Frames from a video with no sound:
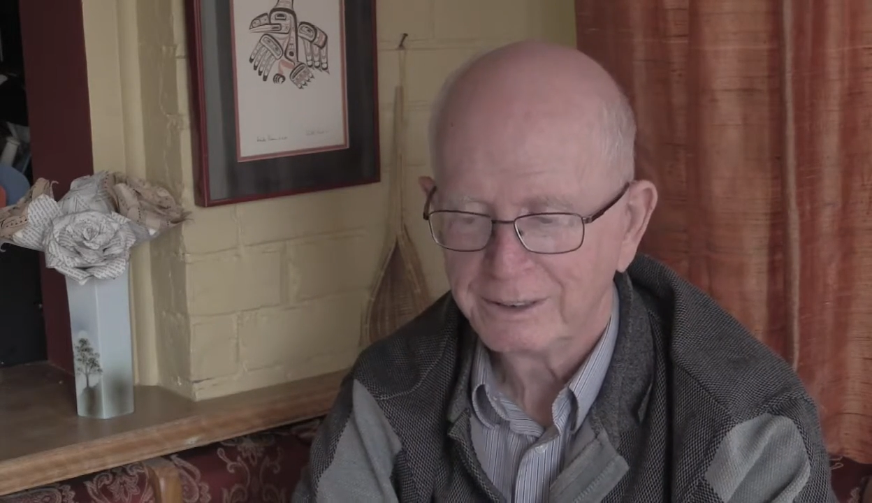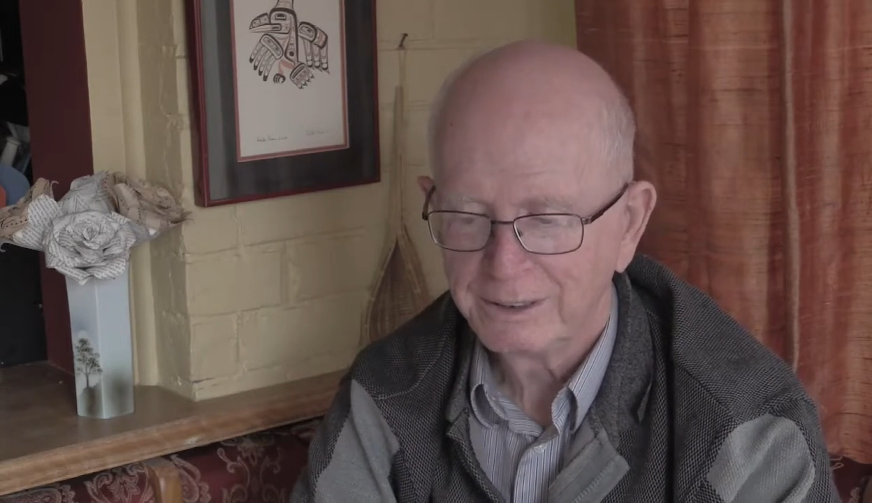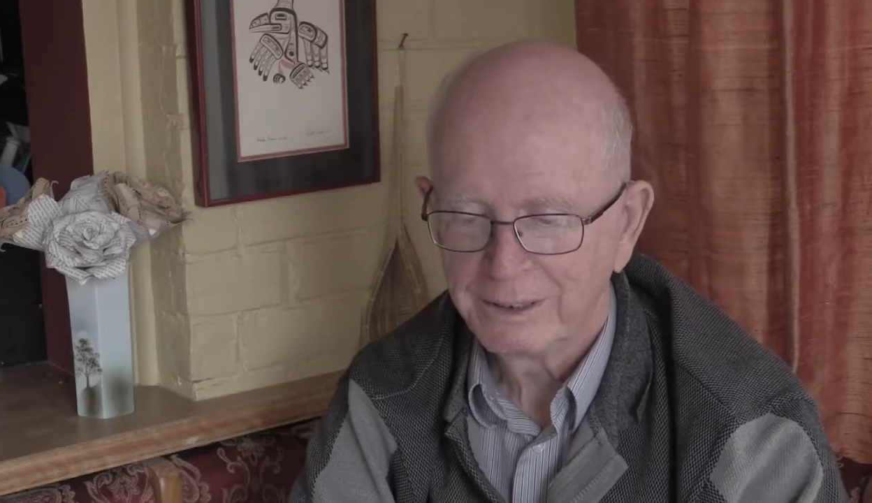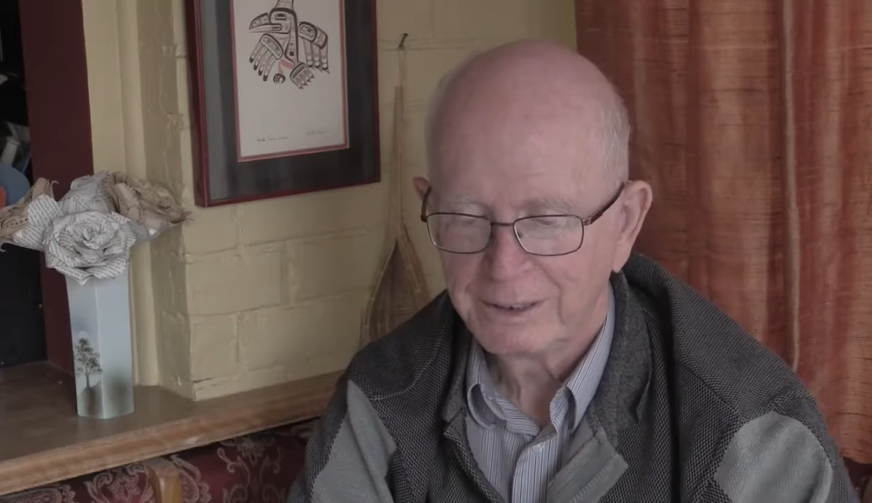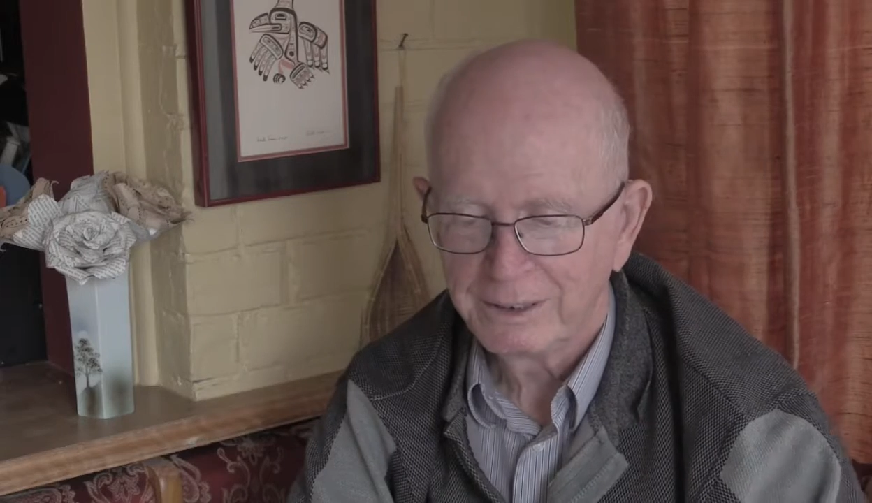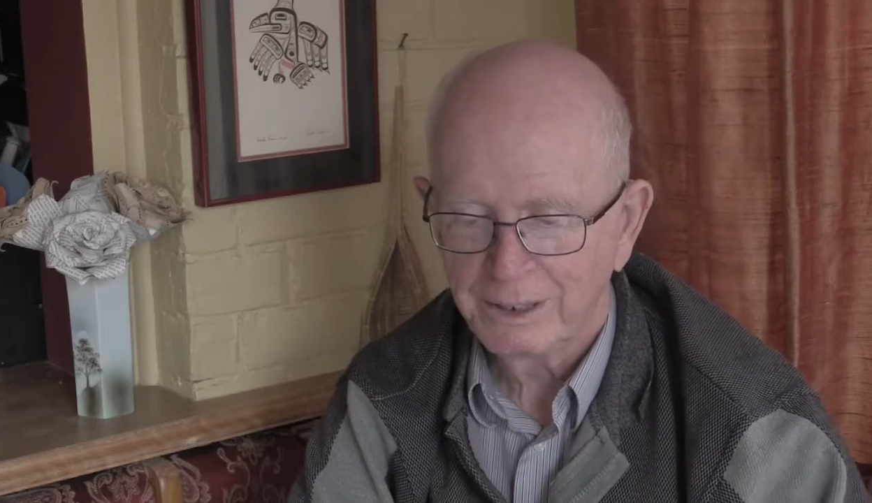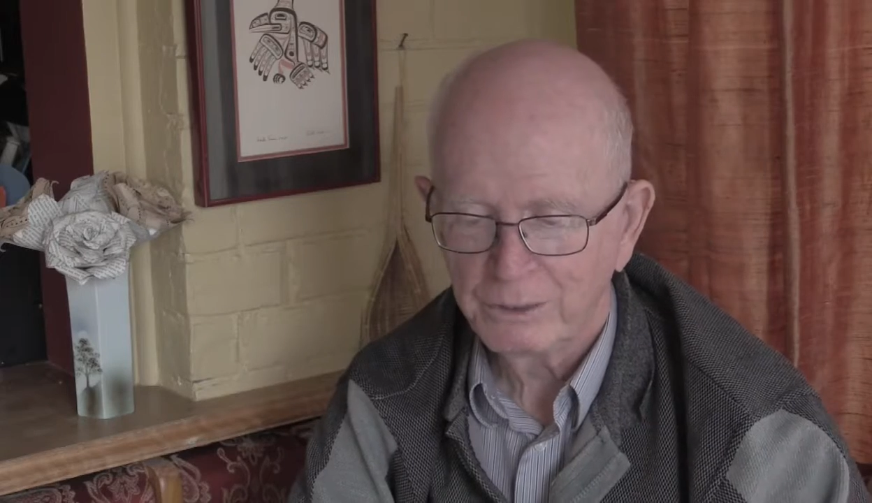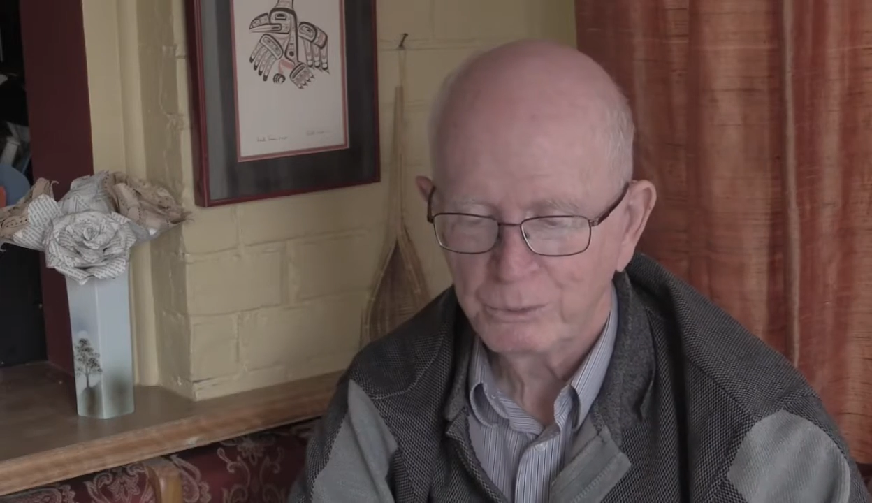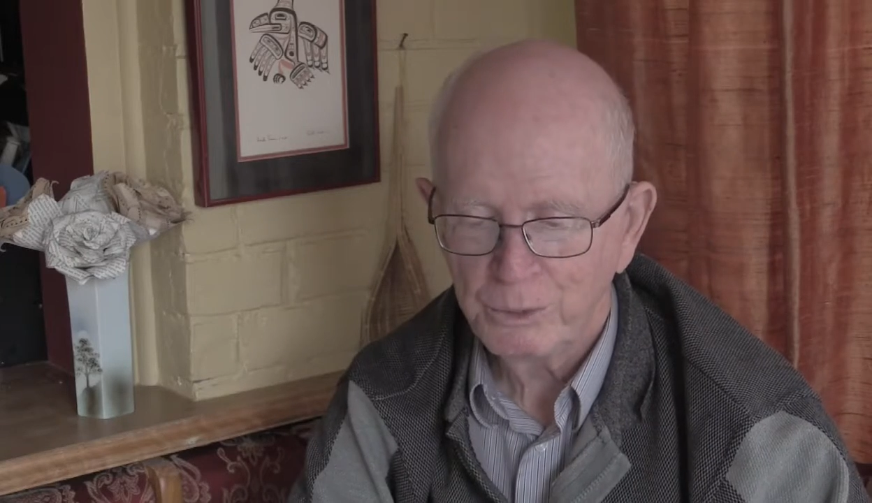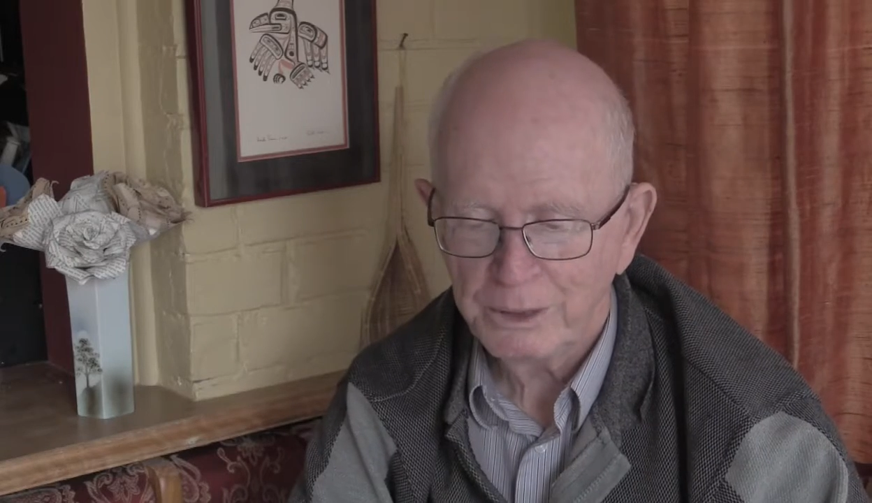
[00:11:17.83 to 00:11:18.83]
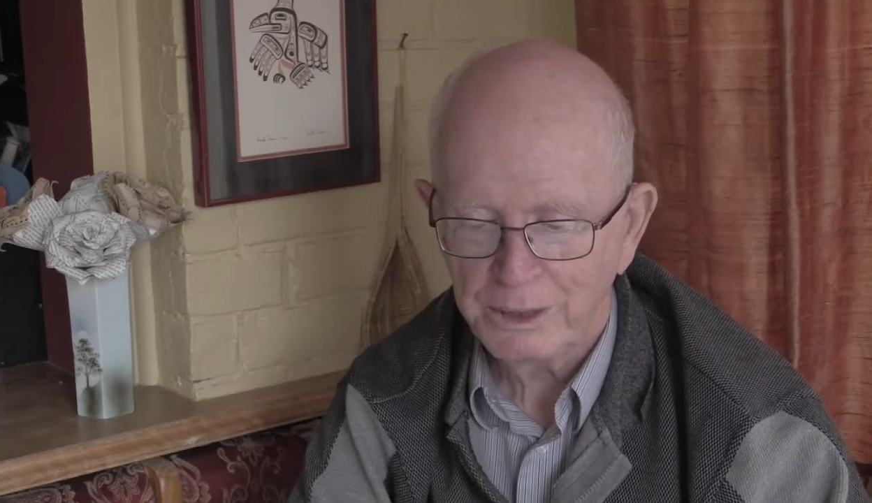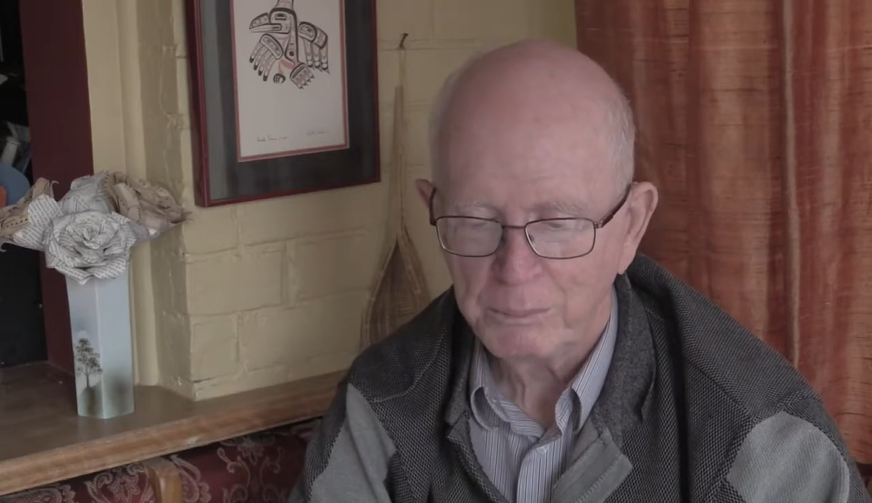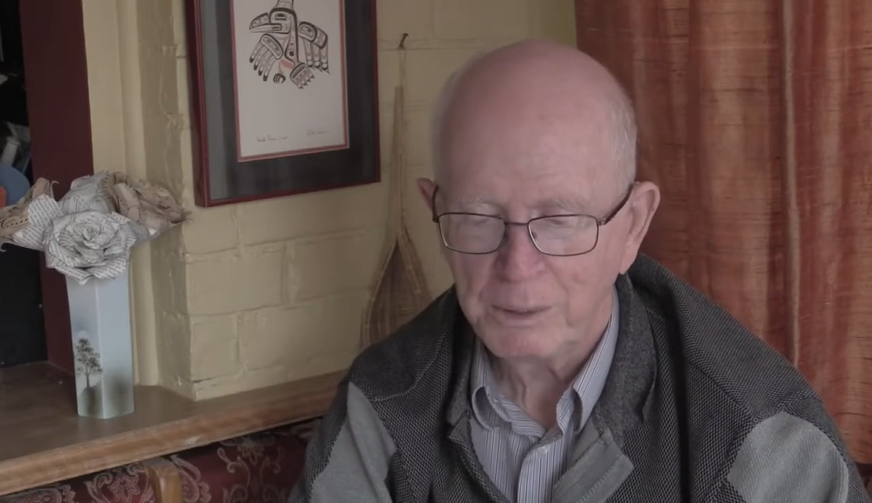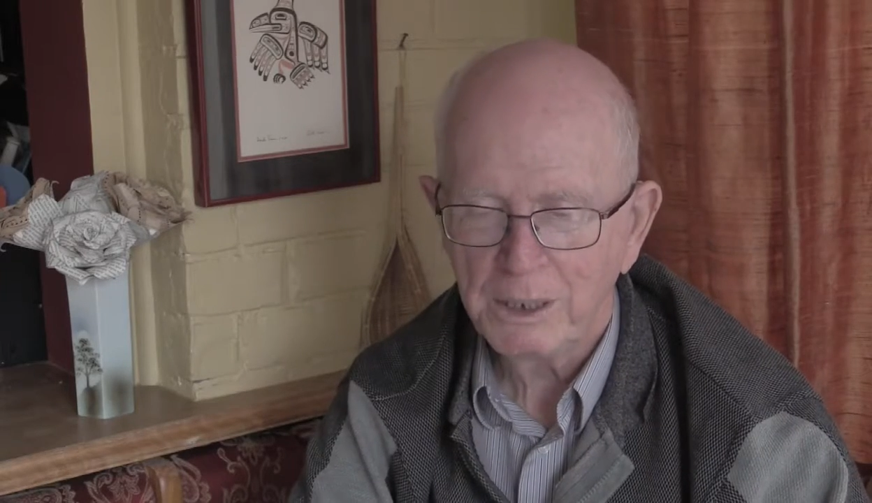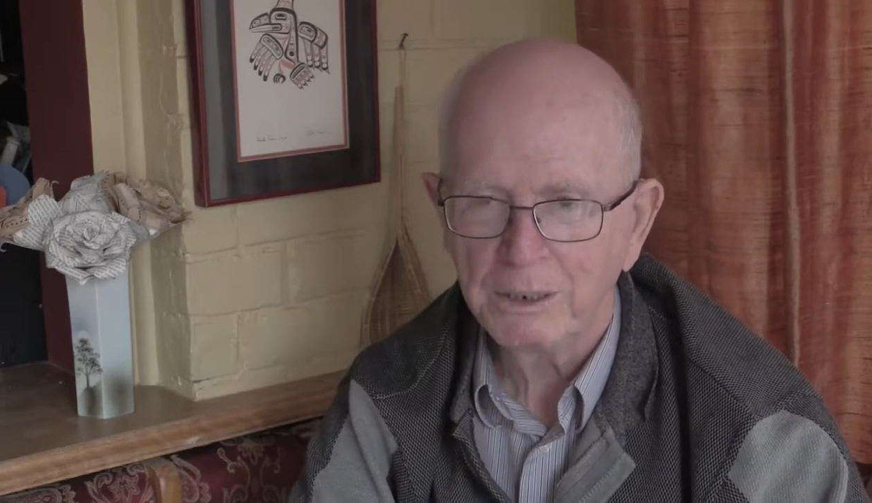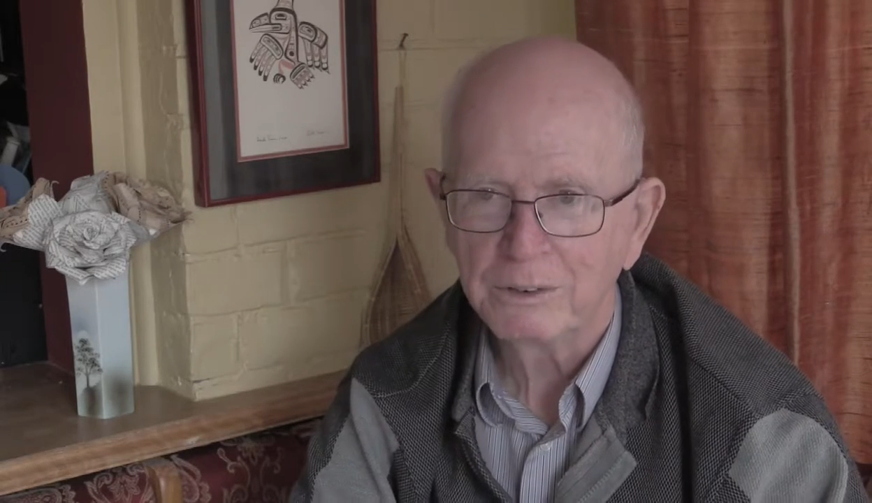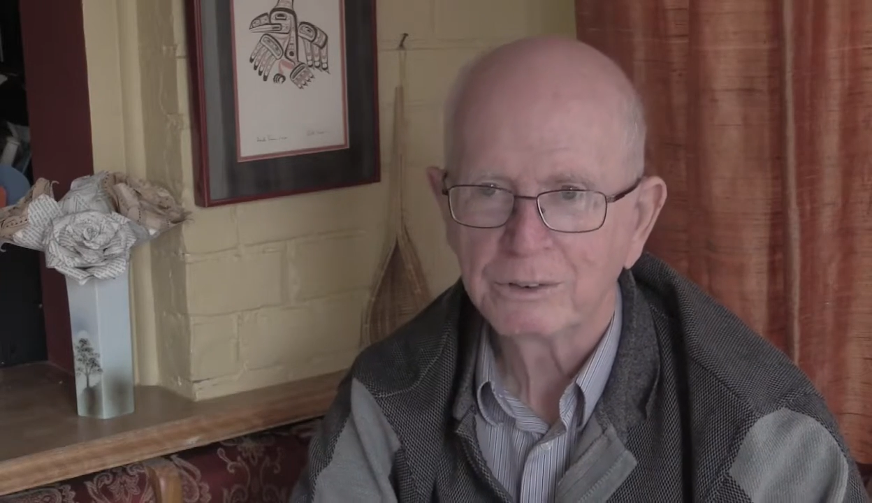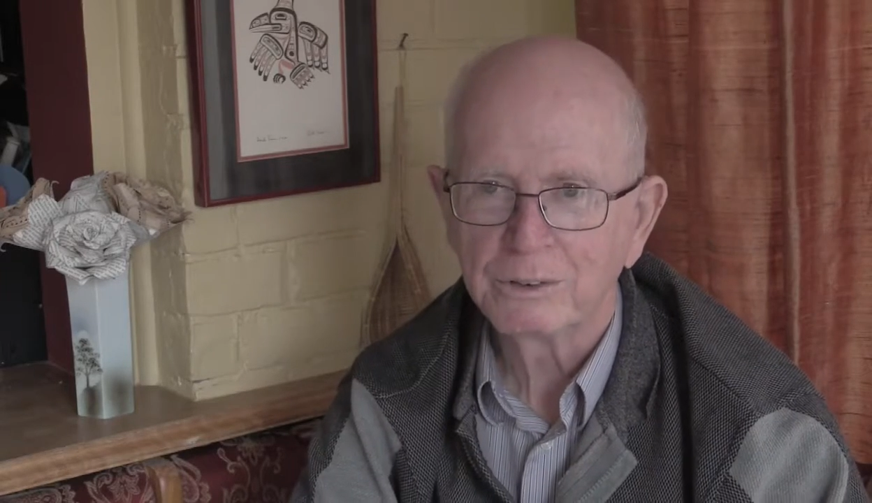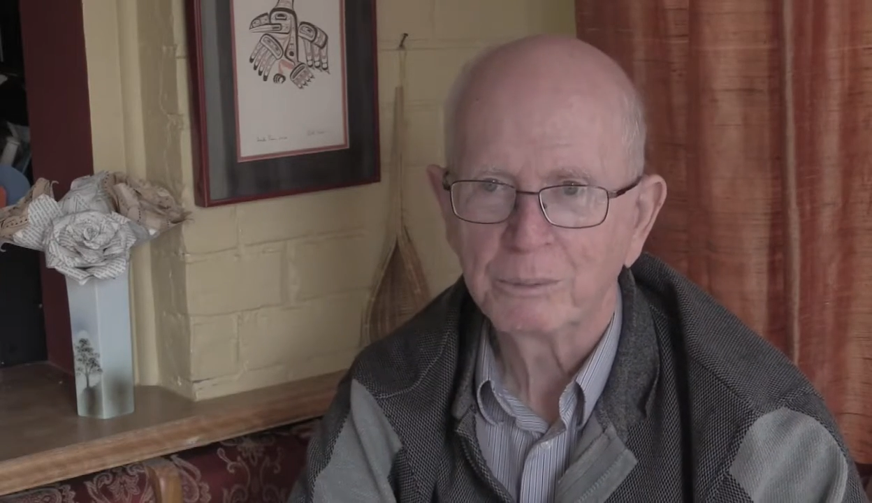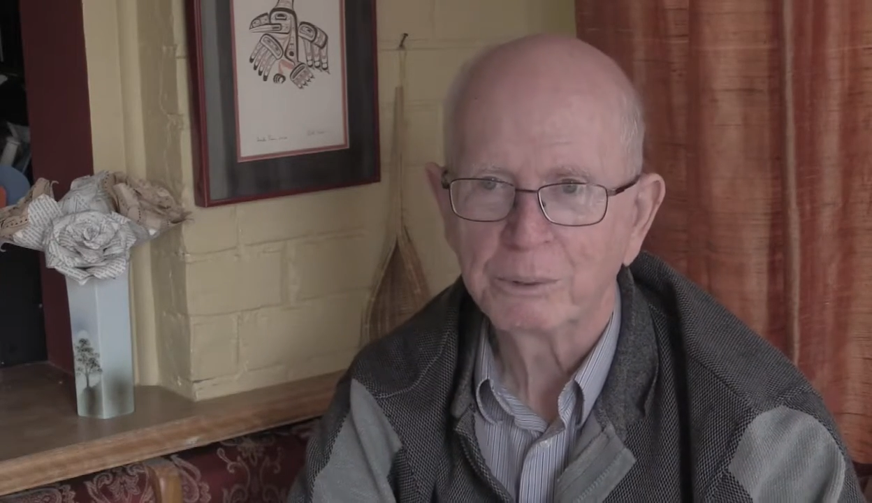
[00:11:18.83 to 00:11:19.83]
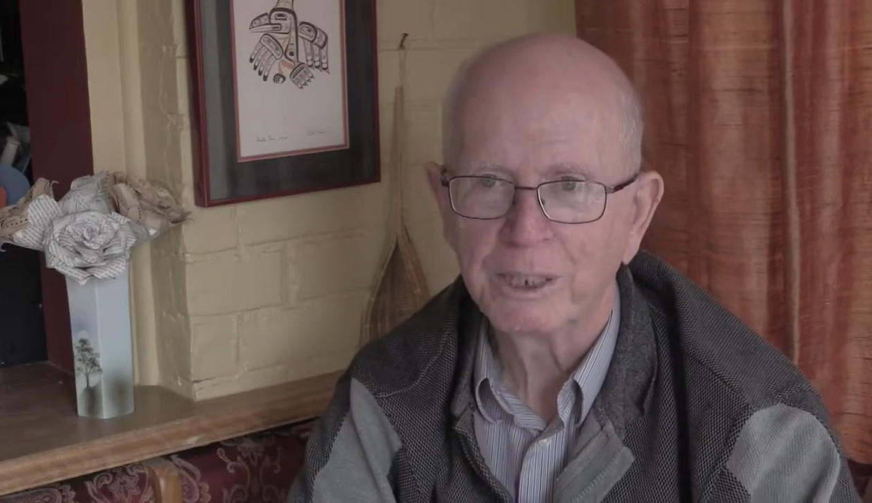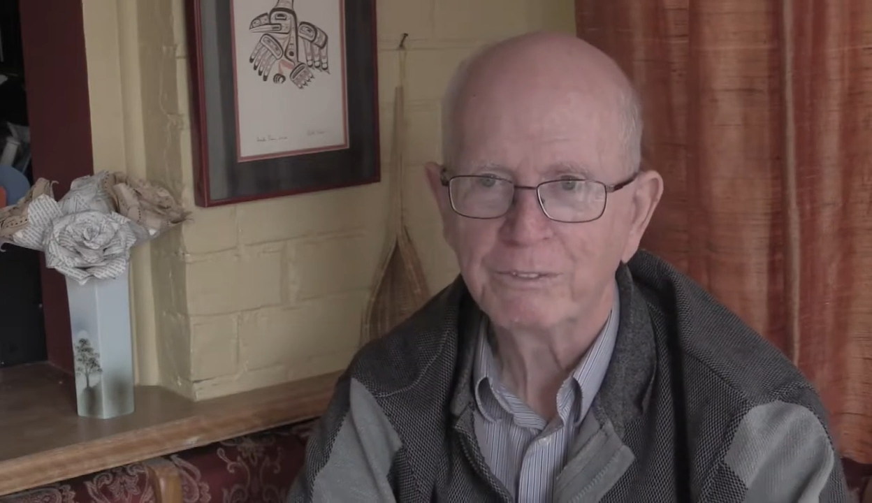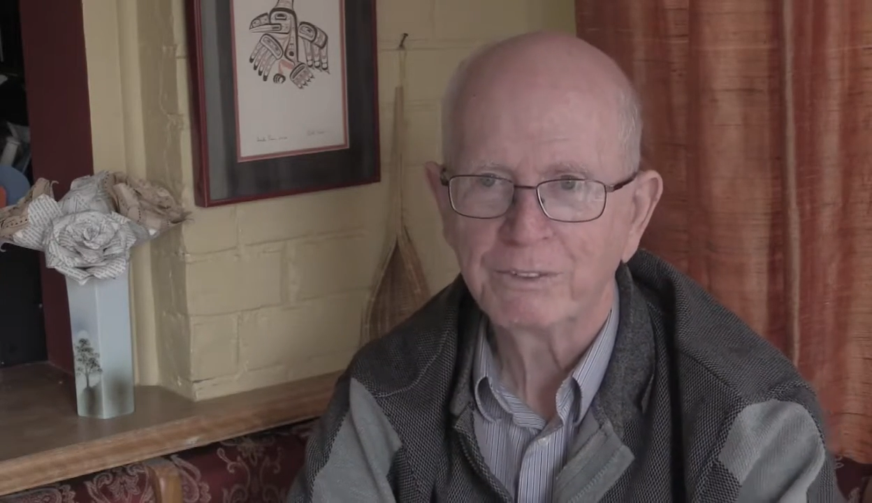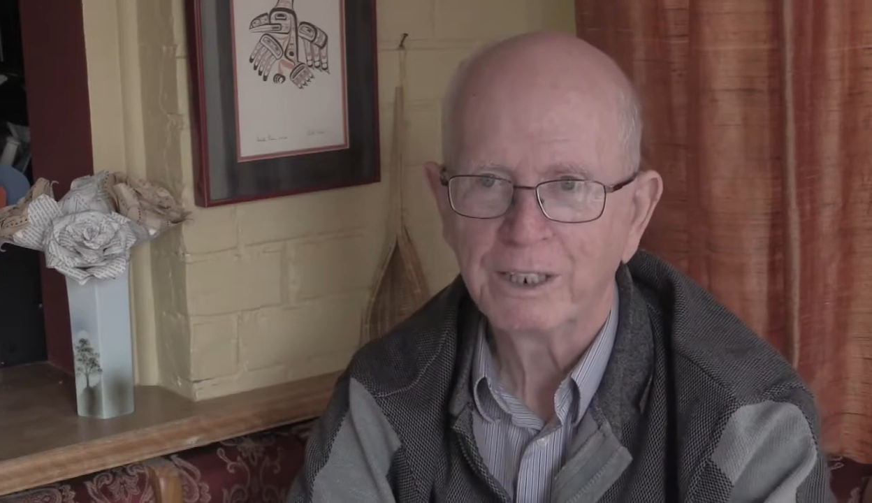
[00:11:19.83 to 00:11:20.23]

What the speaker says: It really means to play fair.